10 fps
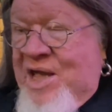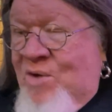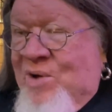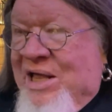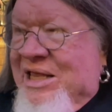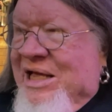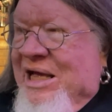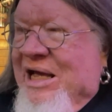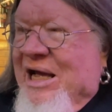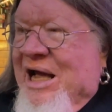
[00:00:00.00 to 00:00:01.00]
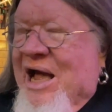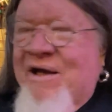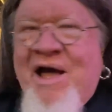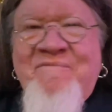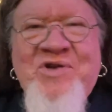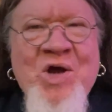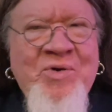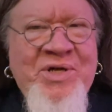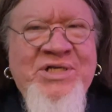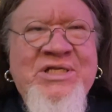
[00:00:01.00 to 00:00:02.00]
Well, I, I've
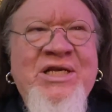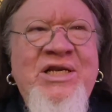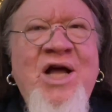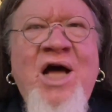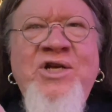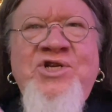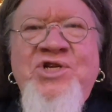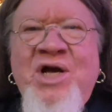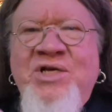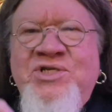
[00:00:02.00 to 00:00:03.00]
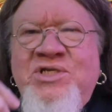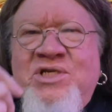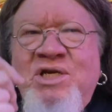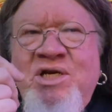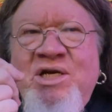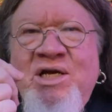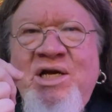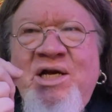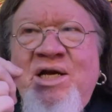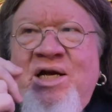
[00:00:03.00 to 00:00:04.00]
noticed that not just
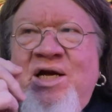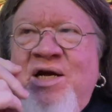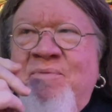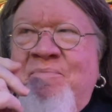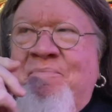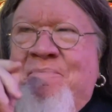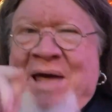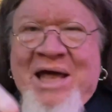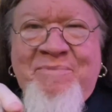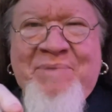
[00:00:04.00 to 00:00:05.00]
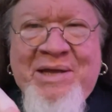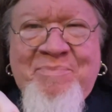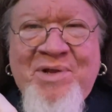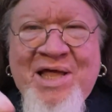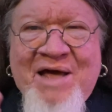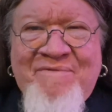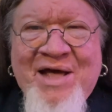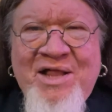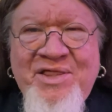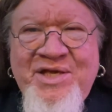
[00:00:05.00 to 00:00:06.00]
bad people have
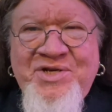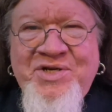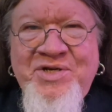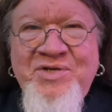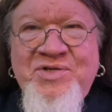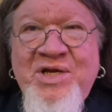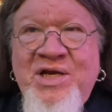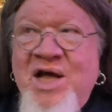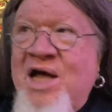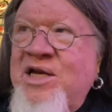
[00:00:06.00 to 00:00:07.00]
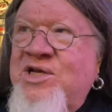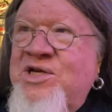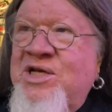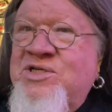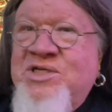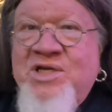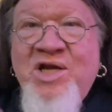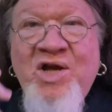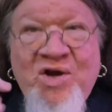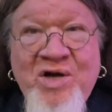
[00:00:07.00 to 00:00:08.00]
health issues and not just
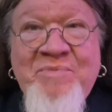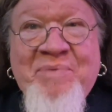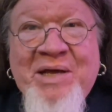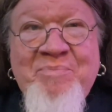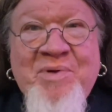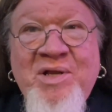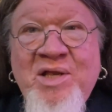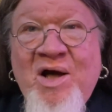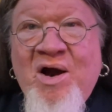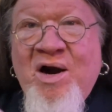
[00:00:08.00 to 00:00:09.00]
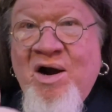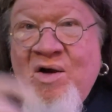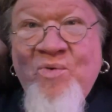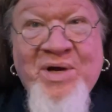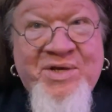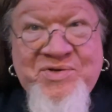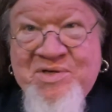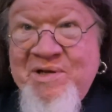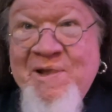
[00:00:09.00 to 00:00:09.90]
good people are always